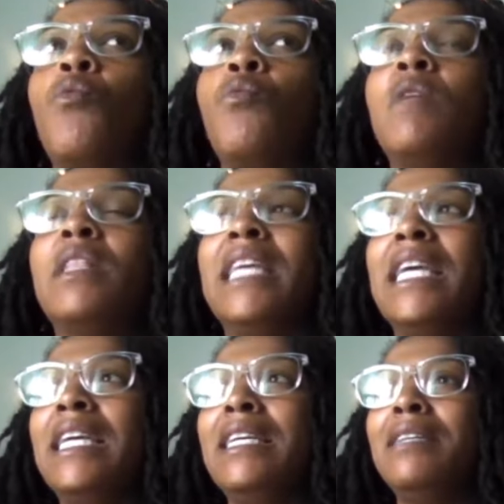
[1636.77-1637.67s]

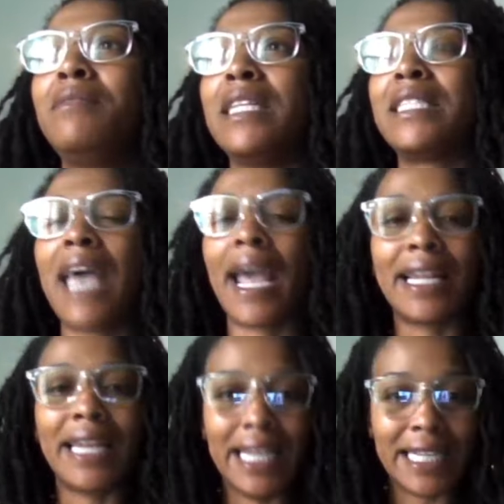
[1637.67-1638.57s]
the the
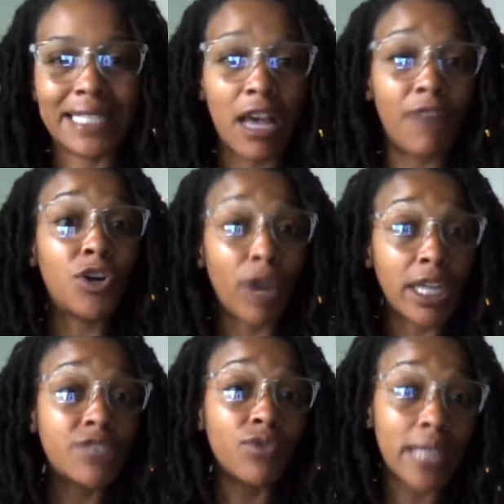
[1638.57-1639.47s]
techniques of a
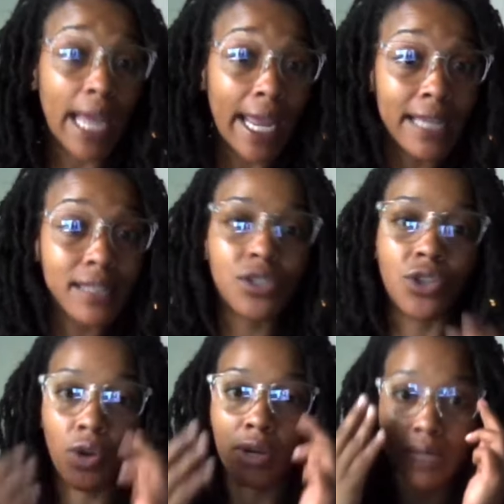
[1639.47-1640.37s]
graceful dance you
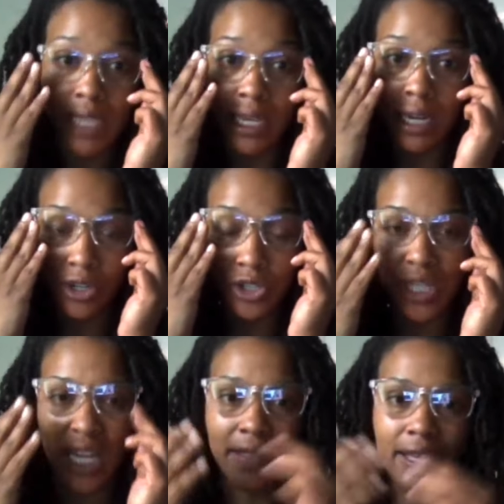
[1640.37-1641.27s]
know what i'm saying
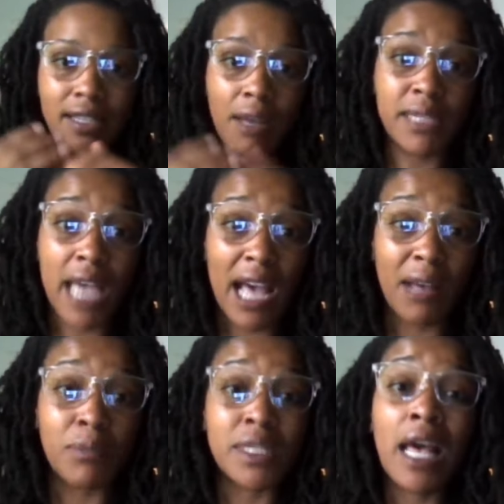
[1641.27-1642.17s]
understanding that
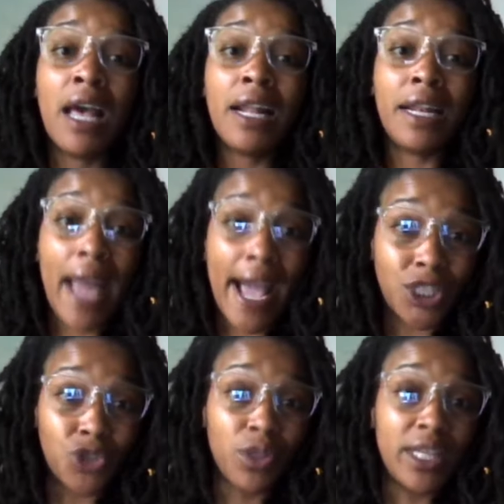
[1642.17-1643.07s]
sometimes
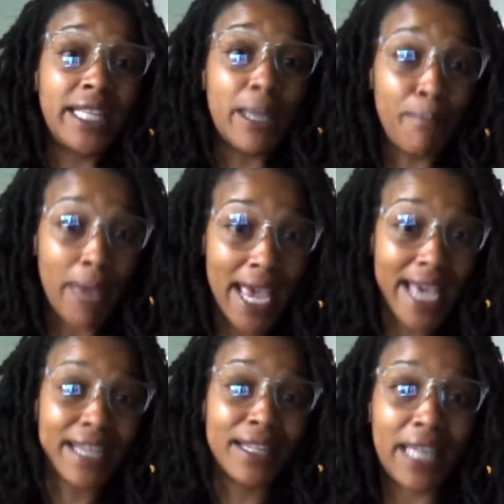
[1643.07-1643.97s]
naturally the
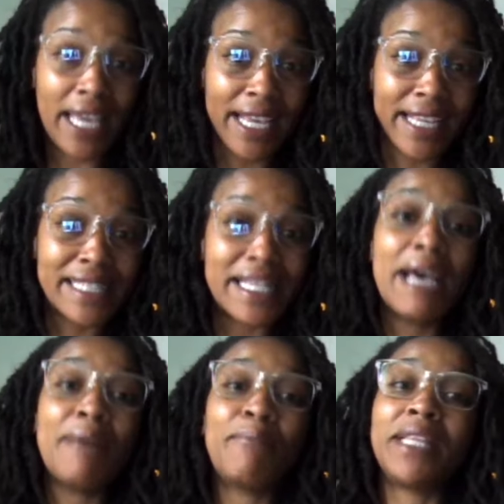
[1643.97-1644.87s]
man leads
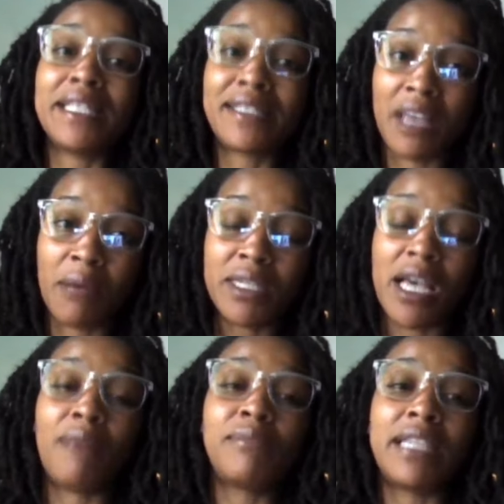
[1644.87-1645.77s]
but then
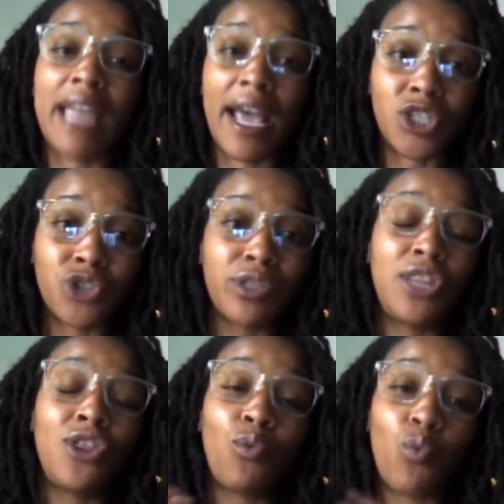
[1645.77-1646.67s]
sometimes naturally
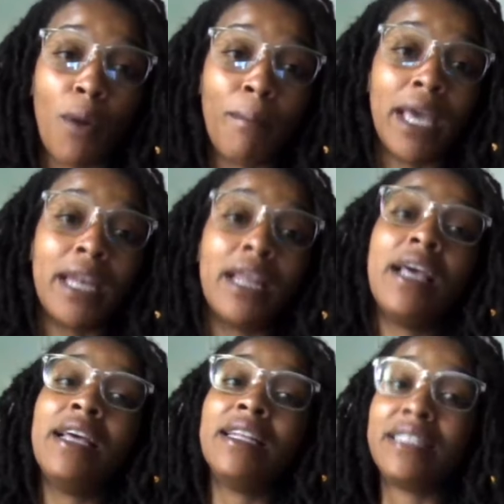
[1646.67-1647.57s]
the woman
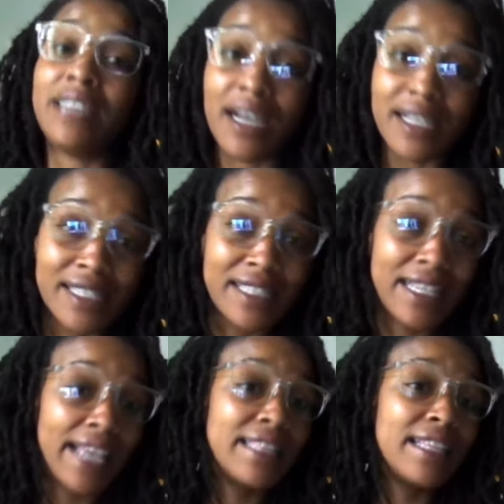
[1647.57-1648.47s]
does
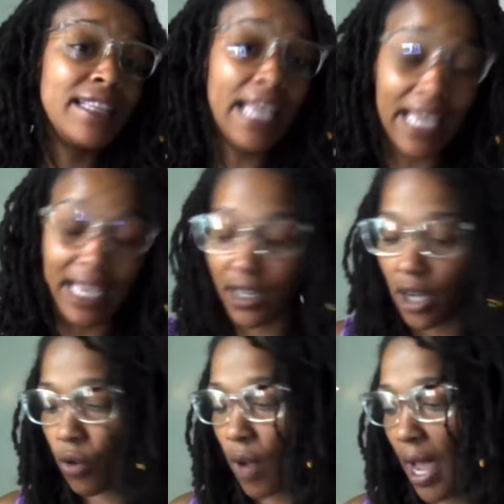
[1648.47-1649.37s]
take the lead
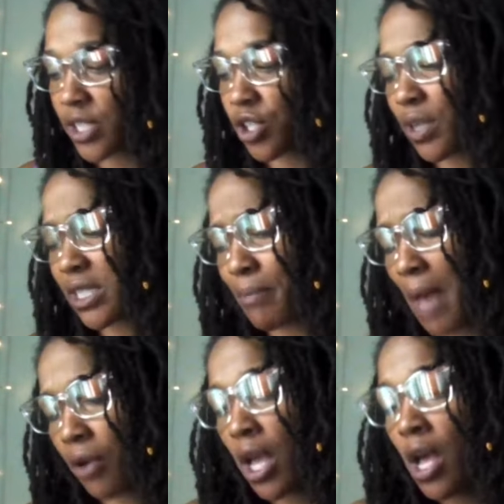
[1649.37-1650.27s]
okay so it's
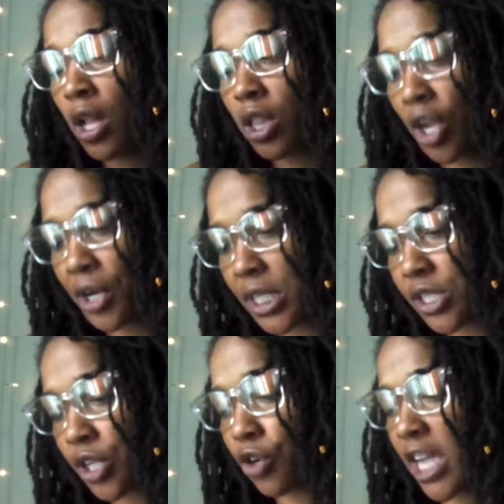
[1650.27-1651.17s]
about learning
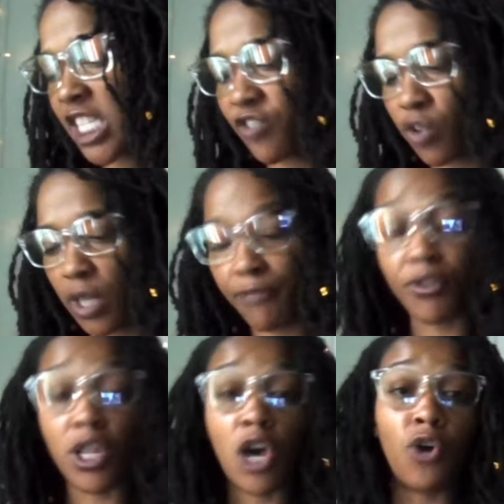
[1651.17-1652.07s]
to gracefully
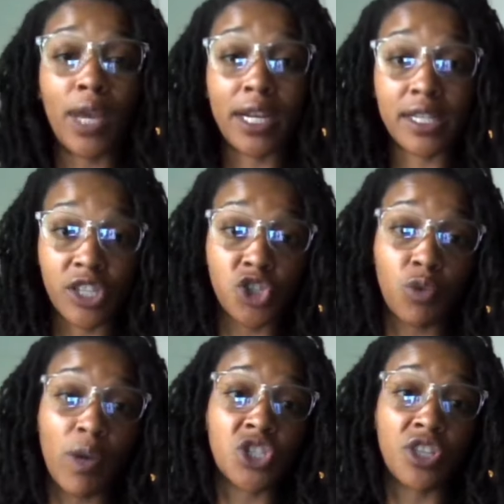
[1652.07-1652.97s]
flow in a
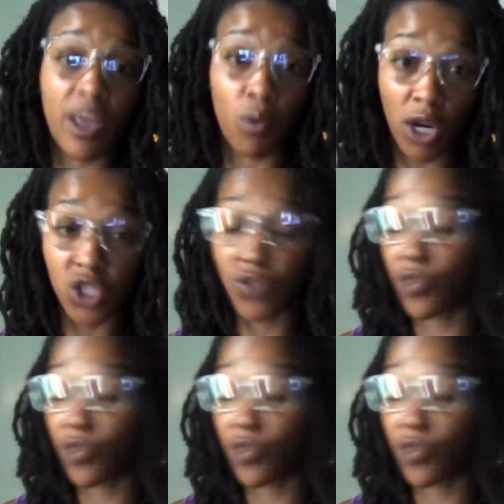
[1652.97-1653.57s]
situation that works for